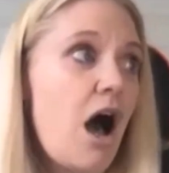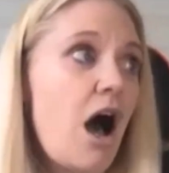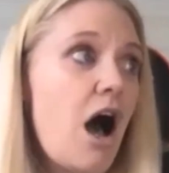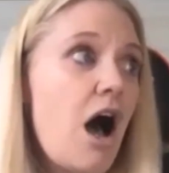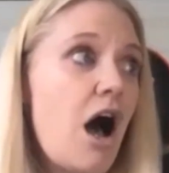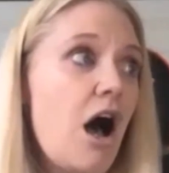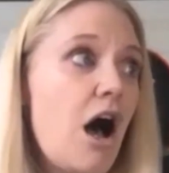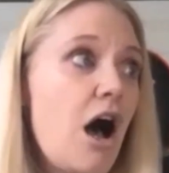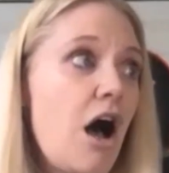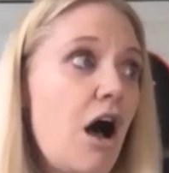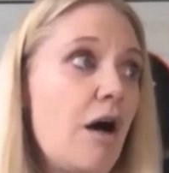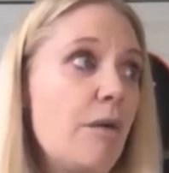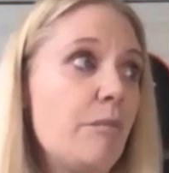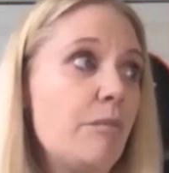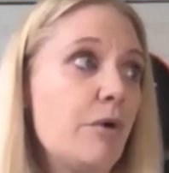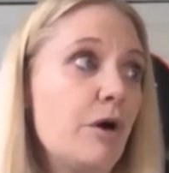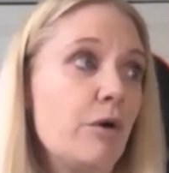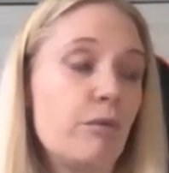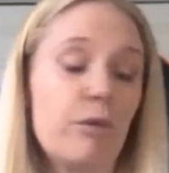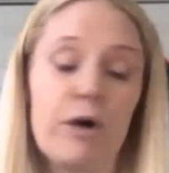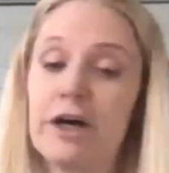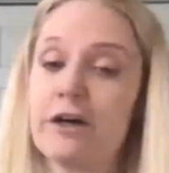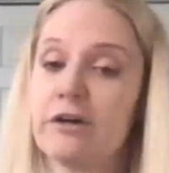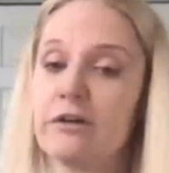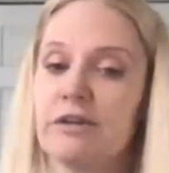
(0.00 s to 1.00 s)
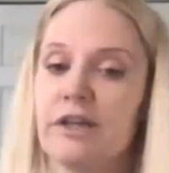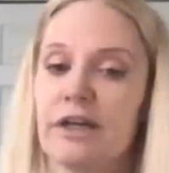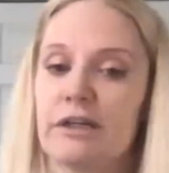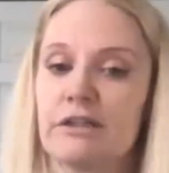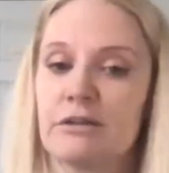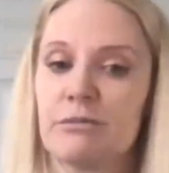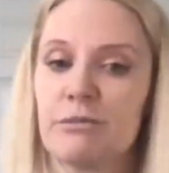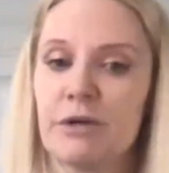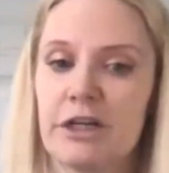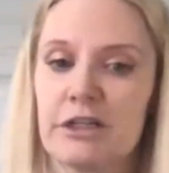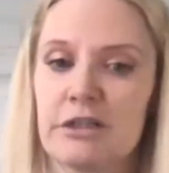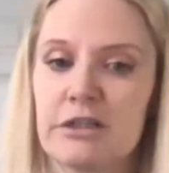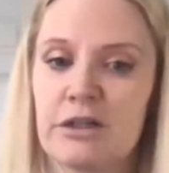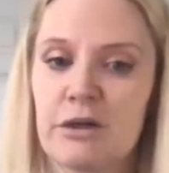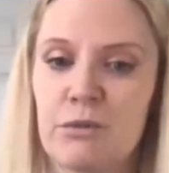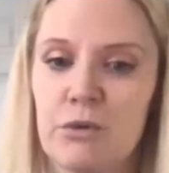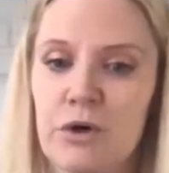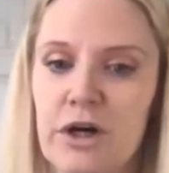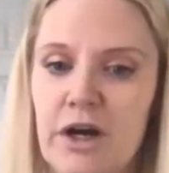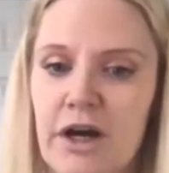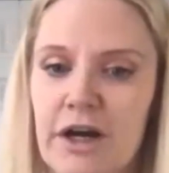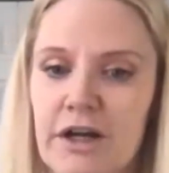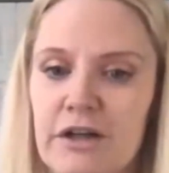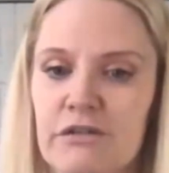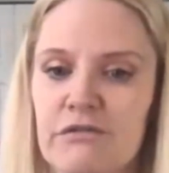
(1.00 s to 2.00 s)
Well, that depends on
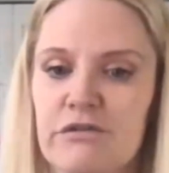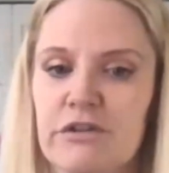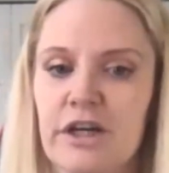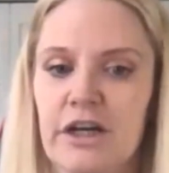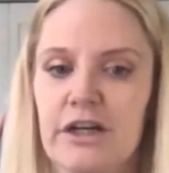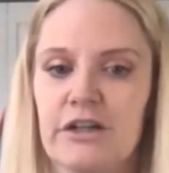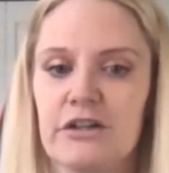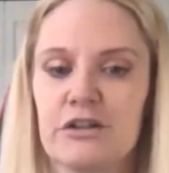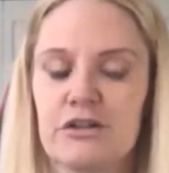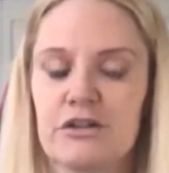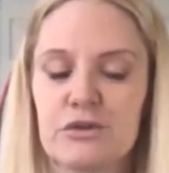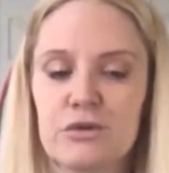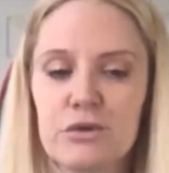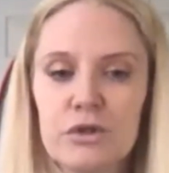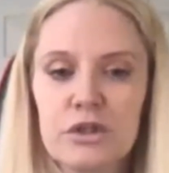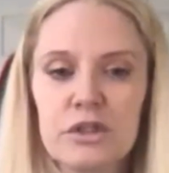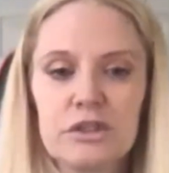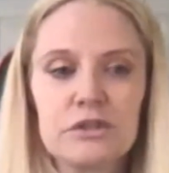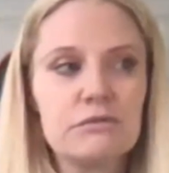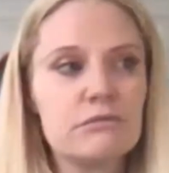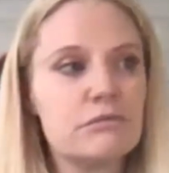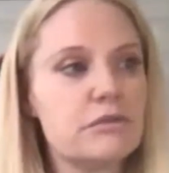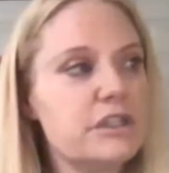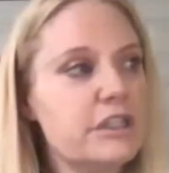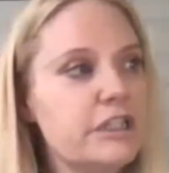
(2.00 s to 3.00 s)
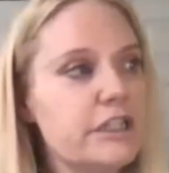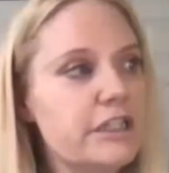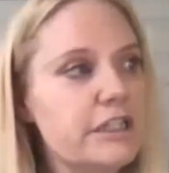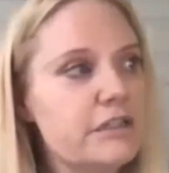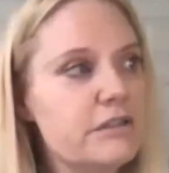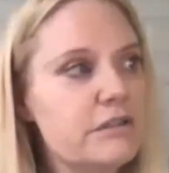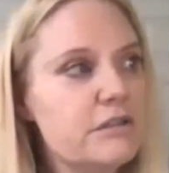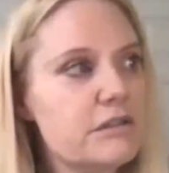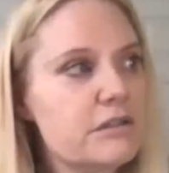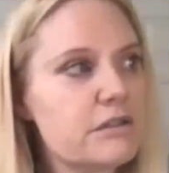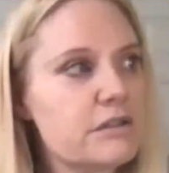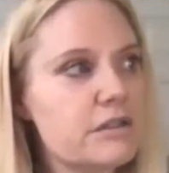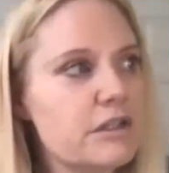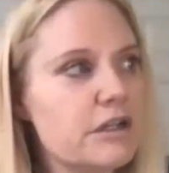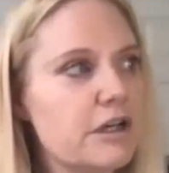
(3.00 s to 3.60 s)
what kind of dinosaur it is.